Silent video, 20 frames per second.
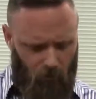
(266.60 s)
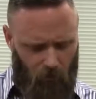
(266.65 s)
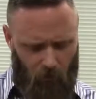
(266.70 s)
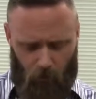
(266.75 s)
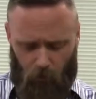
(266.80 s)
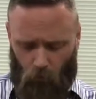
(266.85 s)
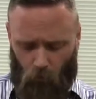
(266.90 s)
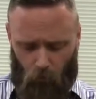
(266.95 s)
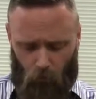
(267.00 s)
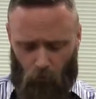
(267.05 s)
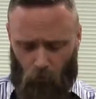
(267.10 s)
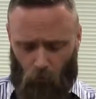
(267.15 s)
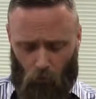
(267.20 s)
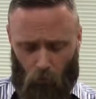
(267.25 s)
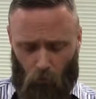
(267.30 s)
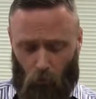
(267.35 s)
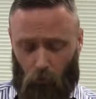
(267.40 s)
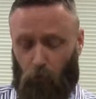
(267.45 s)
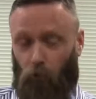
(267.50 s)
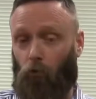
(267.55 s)
You no
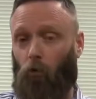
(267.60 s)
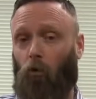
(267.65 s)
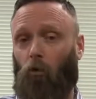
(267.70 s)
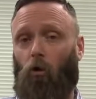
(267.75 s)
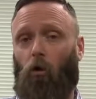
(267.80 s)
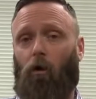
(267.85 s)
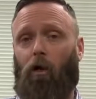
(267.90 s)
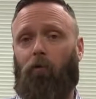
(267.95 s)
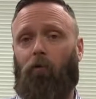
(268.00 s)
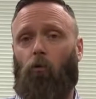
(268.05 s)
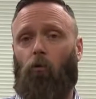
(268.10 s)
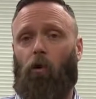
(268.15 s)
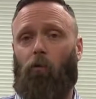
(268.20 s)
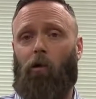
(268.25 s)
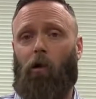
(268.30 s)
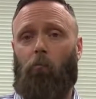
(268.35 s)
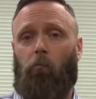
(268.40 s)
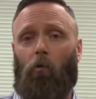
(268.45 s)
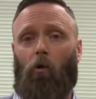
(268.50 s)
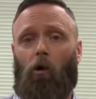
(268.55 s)
longer have to worry
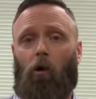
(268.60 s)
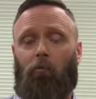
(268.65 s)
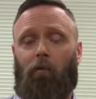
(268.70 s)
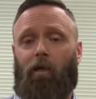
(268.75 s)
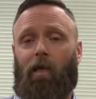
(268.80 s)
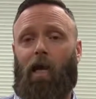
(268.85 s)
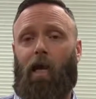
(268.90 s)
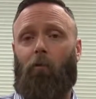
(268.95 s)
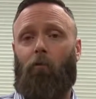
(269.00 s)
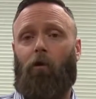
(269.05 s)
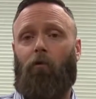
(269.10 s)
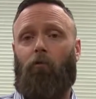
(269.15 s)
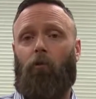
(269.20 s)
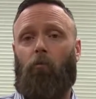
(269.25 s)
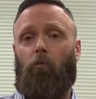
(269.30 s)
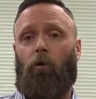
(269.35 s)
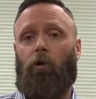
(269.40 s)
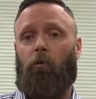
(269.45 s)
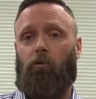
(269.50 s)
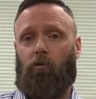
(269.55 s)
about blowing up the camera if you
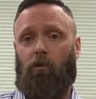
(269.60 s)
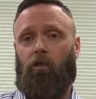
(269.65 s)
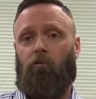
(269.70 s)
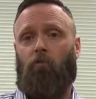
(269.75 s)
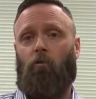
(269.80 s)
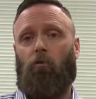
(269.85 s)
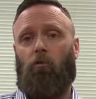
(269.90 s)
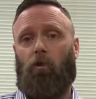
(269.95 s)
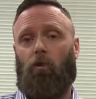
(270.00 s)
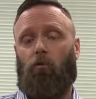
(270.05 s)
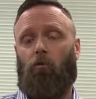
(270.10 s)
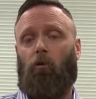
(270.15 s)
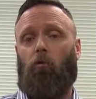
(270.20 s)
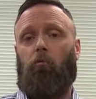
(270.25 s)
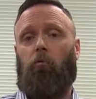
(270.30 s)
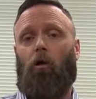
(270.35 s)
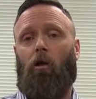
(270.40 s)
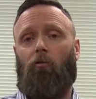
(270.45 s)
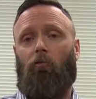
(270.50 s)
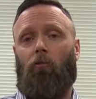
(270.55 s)
put your 6 volt into a
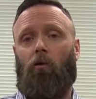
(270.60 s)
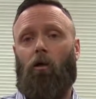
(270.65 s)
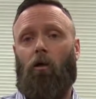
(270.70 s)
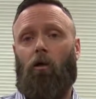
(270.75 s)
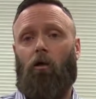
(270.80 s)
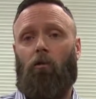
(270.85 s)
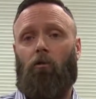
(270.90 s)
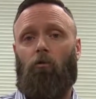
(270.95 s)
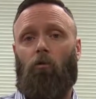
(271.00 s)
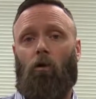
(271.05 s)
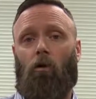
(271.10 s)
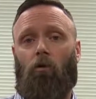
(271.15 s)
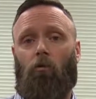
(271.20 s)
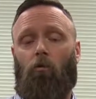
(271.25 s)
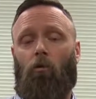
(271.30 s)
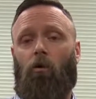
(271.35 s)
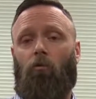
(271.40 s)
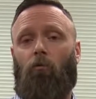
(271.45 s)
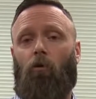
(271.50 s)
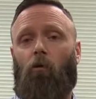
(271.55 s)

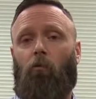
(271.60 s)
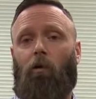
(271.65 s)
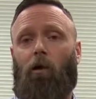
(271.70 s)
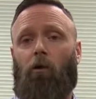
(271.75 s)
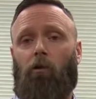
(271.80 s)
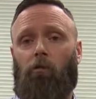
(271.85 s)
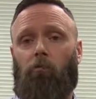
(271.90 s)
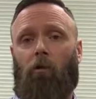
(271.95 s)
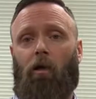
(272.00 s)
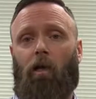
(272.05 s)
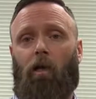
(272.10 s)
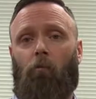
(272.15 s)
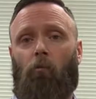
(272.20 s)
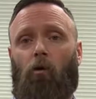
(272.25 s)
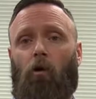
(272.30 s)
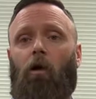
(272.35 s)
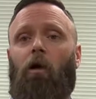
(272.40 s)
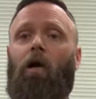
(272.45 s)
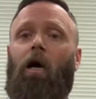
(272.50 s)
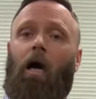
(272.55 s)
12 volt power supply
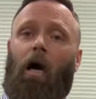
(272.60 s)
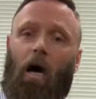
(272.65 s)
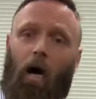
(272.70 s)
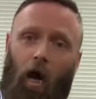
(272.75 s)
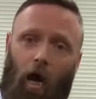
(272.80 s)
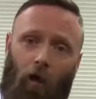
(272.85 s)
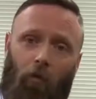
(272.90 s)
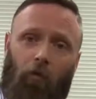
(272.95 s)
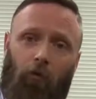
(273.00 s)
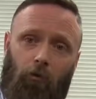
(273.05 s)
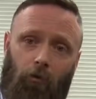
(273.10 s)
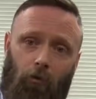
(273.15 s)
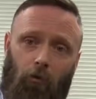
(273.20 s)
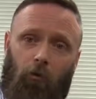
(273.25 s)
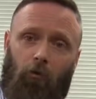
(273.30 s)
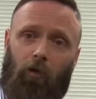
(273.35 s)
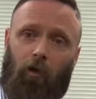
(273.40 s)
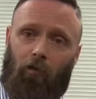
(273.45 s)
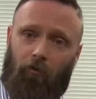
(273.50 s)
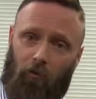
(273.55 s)
anymore on the
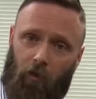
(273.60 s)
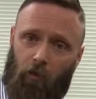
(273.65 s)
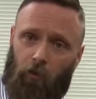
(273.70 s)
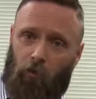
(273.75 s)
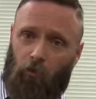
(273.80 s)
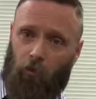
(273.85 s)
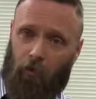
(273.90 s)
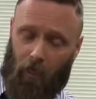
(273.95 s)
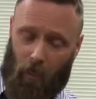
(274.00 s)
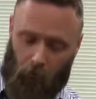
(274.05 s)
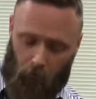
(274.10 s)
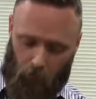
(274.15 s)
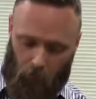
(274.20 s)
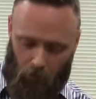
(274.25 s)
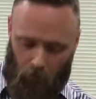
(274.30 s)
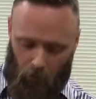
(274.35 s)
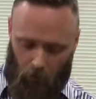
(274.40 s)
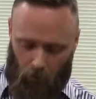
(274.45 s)
230 V2 camera.